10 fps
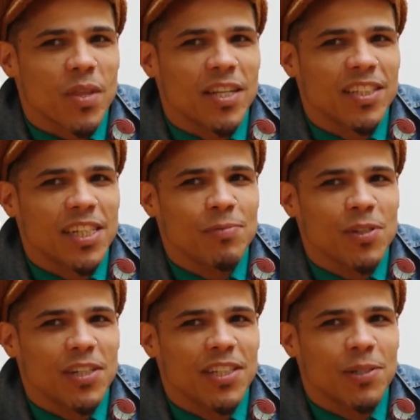it seems
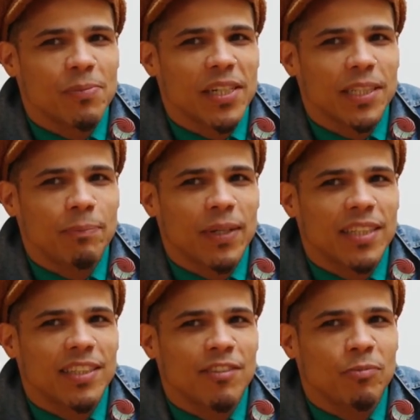like it's a bit
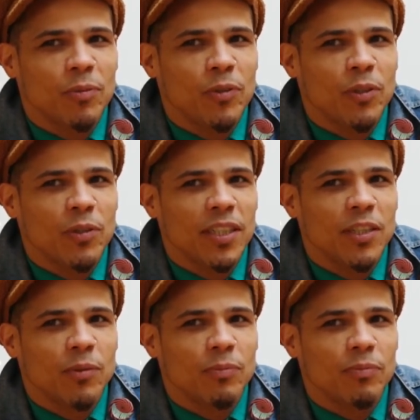competitive, but we all
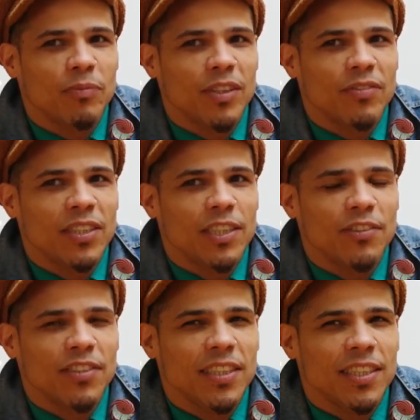end up loving each
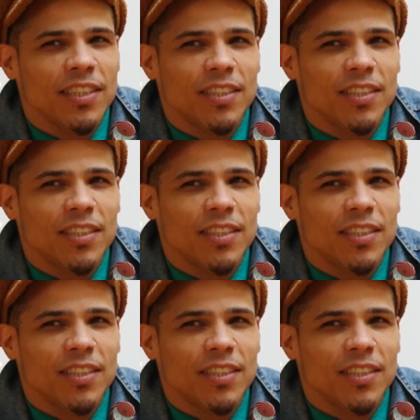other in the end.